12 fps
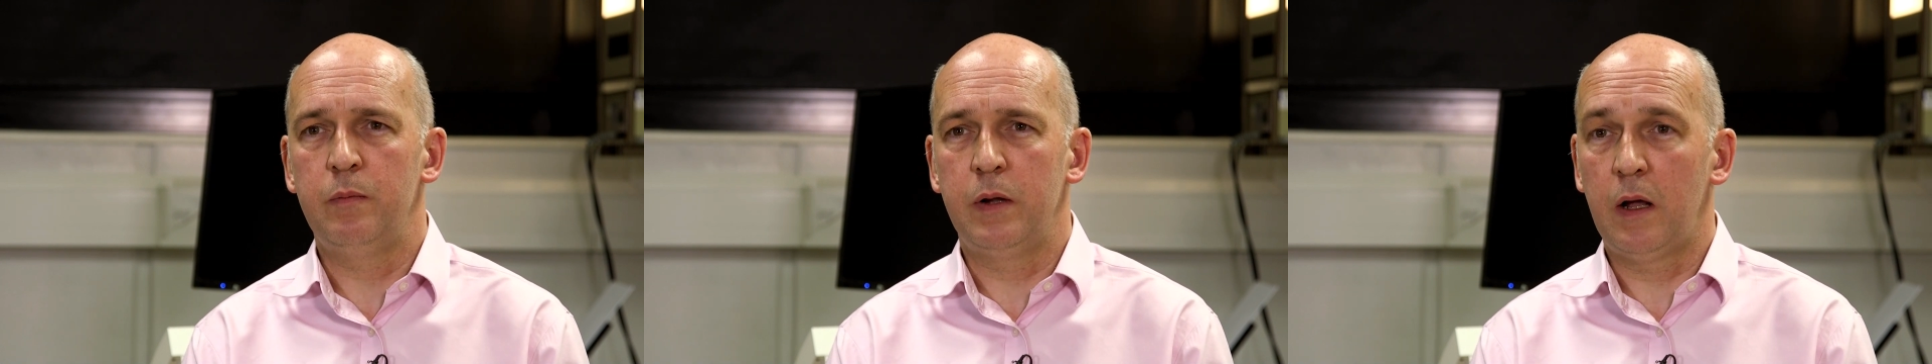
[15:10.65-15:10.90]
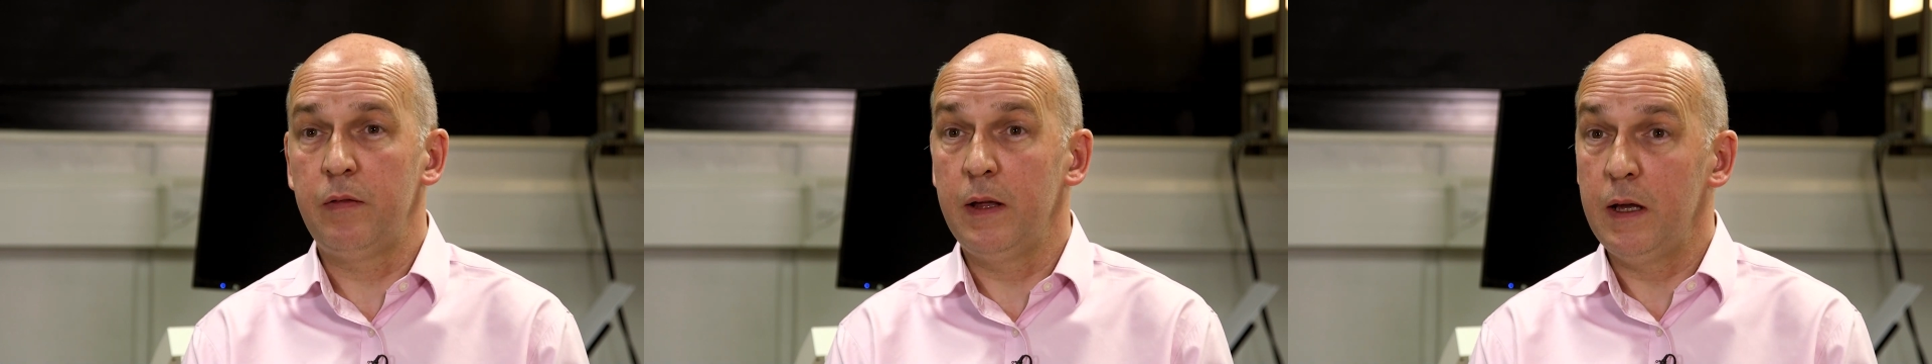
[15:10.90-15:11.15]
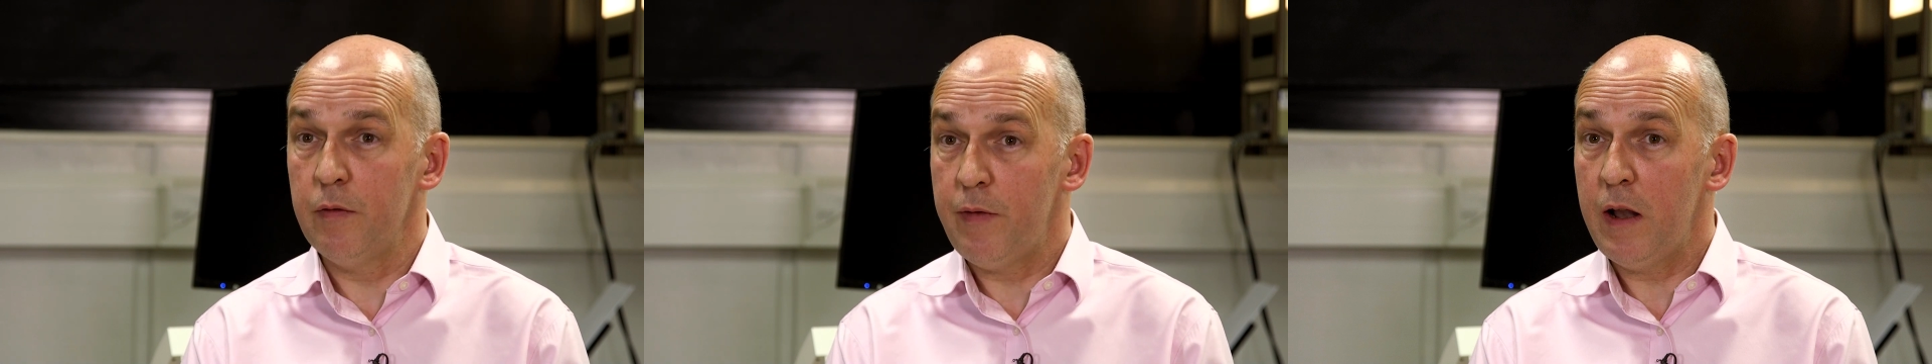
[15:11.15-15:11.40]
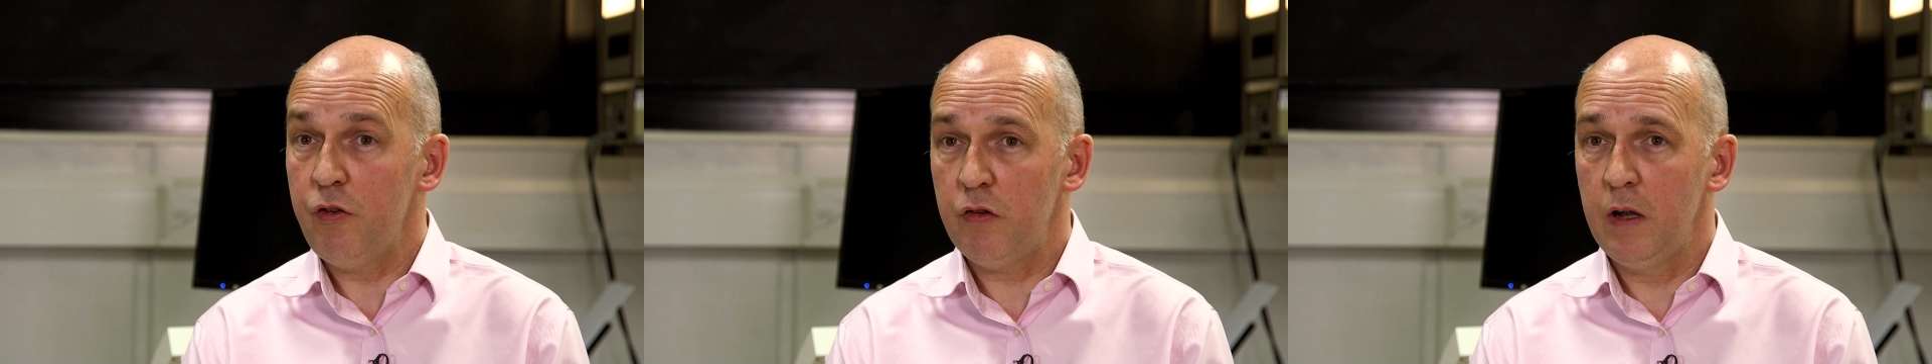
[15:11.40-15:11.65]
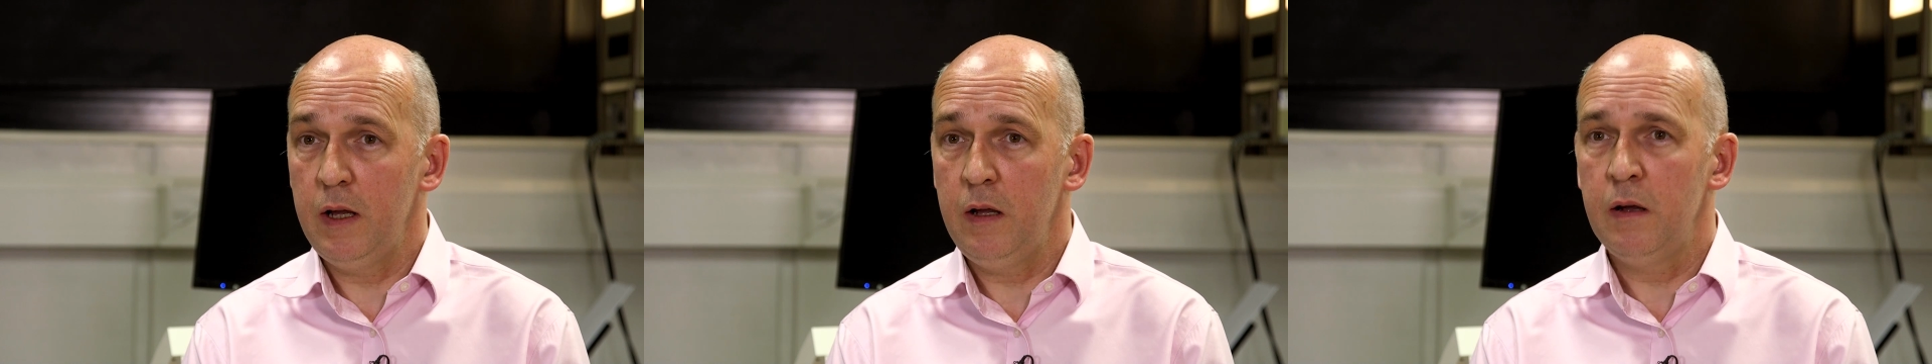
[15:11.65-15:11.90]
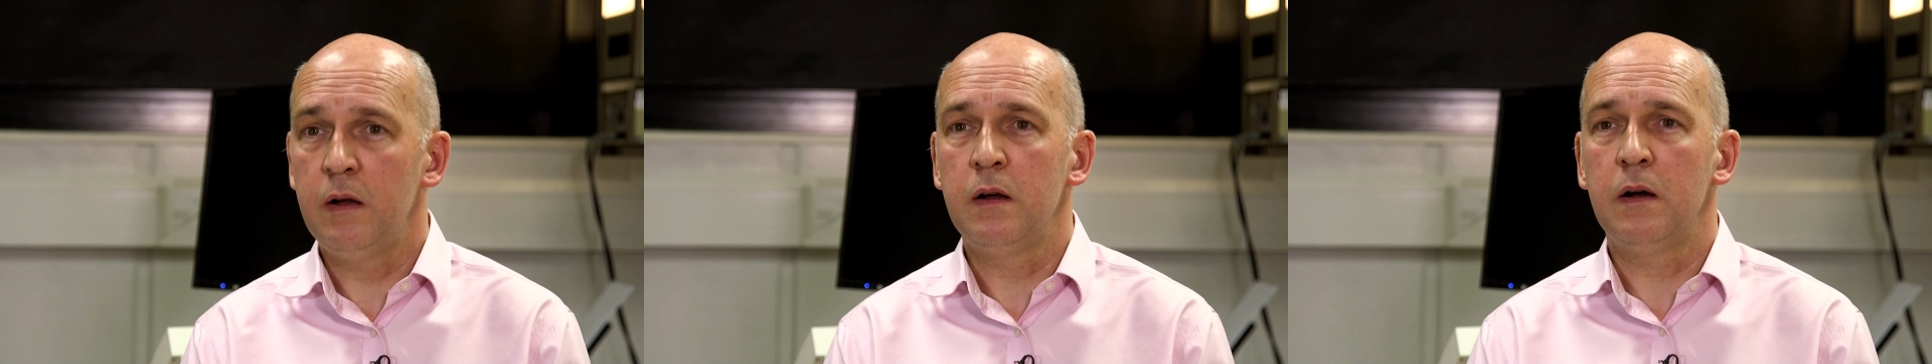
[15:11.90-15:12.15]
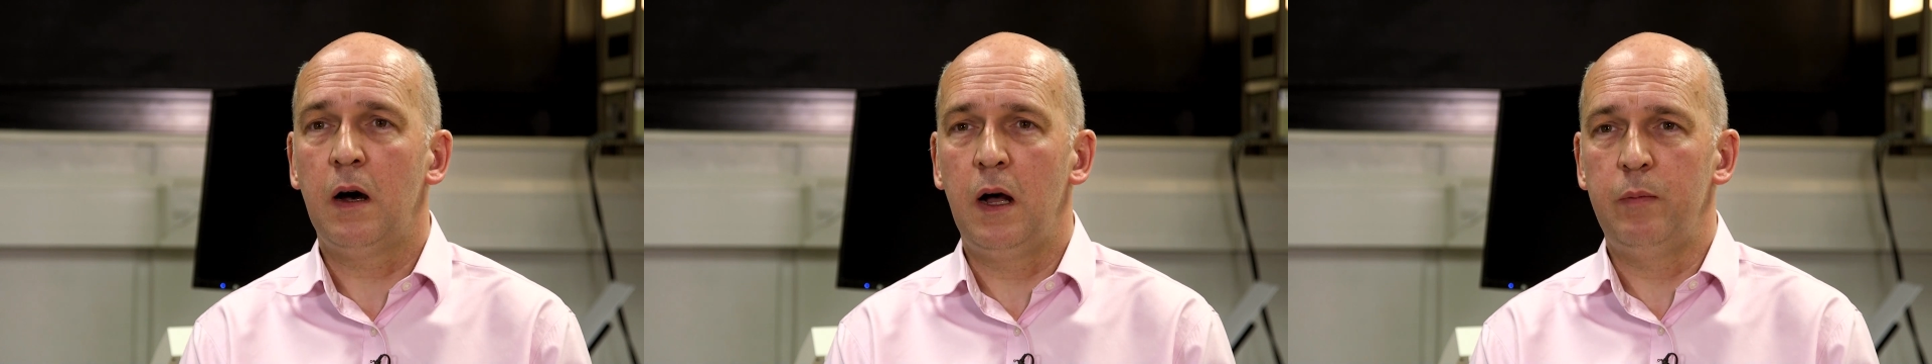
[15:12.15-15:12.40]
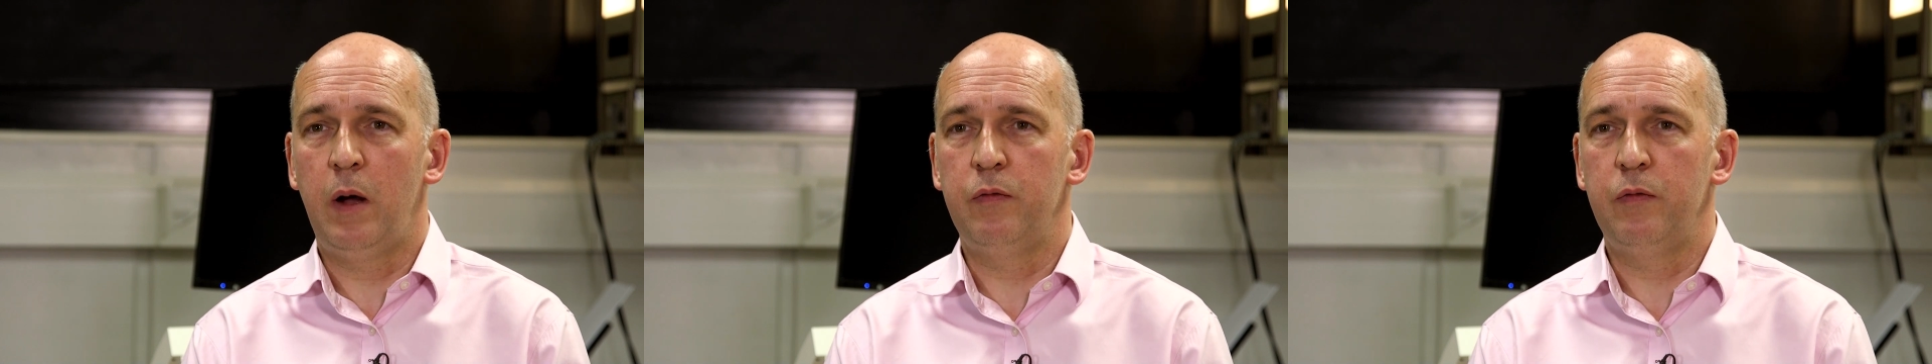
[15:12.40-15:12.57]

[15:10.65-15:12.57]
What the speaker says: But I think eventually I am